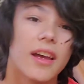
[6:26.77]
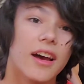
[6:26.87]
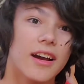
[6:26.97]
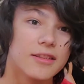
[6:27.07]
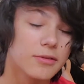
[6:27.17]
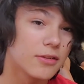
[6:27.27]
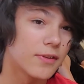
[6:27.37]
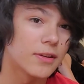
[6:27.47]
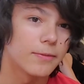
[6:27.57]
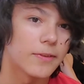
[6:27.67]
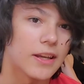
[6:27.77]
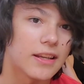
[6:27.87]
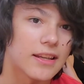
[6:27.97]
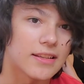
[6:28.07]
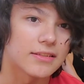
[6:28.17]
He's really fun to feed.
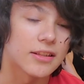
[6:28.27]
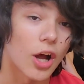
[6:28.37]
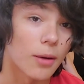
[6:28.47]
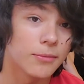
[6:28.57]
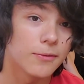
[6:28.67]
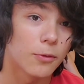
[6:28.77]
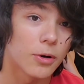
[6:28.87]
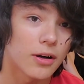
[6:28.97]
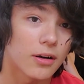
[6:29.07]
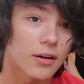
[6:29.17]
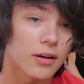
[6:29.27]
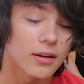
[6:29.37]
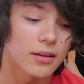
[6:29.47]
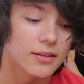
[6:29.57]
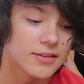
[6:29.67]
He's an omnivore,
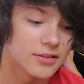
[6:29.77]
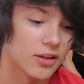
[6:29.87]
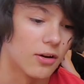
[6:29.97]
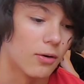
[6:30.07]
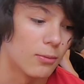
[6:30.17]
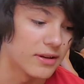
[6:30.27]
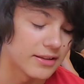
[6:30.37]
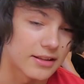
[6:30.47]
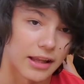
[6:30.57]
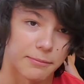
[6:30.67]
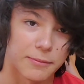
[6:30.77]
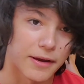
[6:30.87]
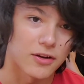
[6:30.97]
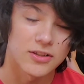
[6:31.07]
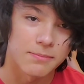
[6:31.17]
so we could like
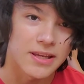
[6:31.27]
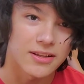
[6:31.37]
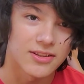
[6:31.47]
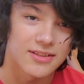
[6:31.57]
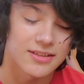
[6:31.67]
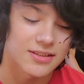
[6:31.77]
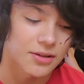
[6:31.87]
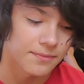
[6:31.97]
prepare his meals.